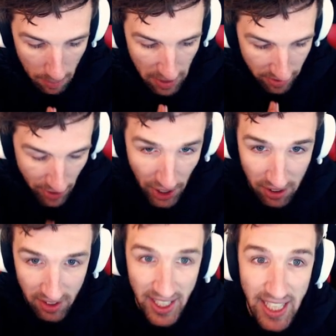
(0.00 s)
Be
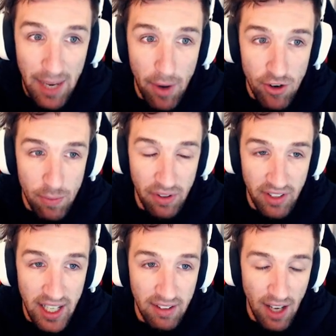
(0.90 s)
focused on that game
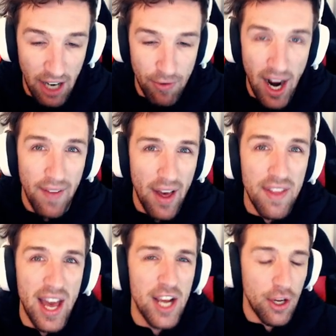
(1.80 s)
100%. I'd rather
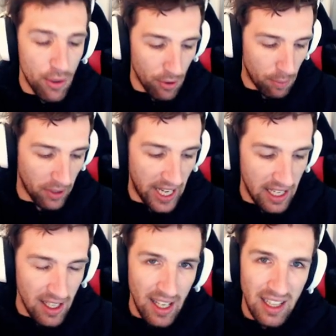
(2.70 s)
that you would
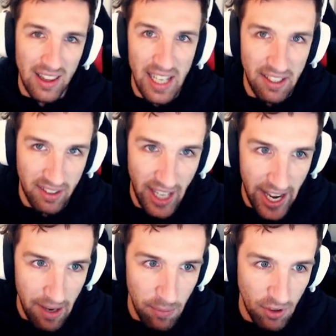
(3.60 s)
play less
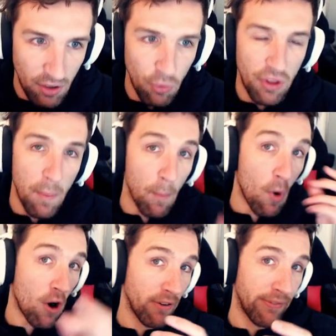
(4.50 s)
games with
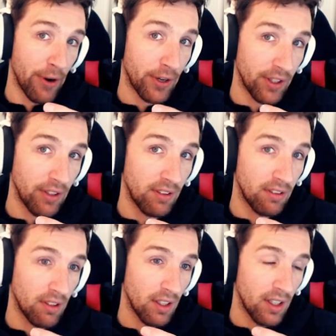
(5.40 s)
more
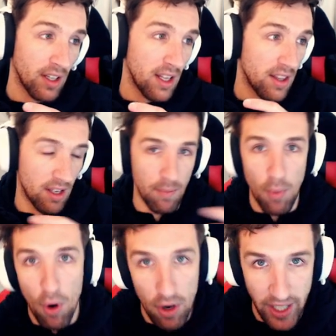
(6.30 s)
focus than
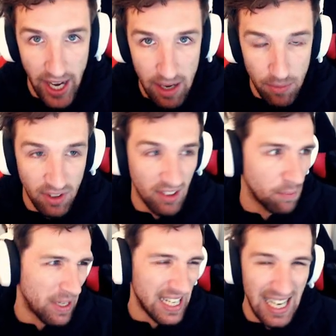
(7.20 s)
more games
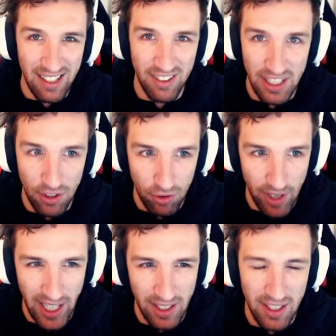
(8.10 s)
just being easily
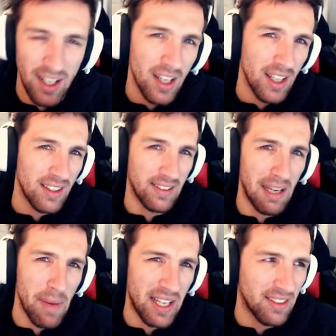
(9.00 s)
distracted. Does
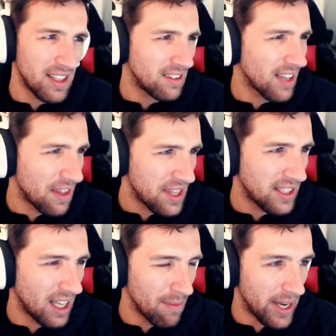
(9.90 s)
that make sense? I
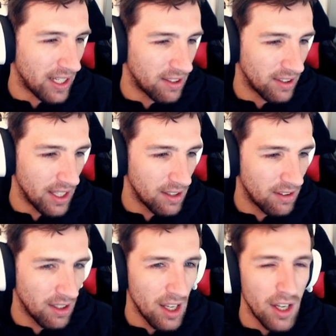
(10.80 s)
think that makes
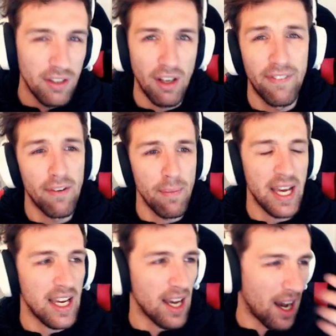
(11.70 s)
sense. So for
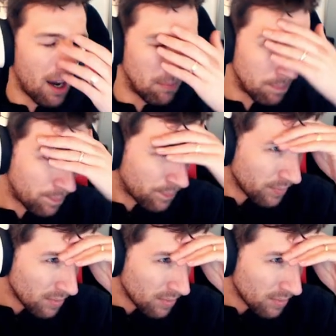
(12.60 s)
me, um,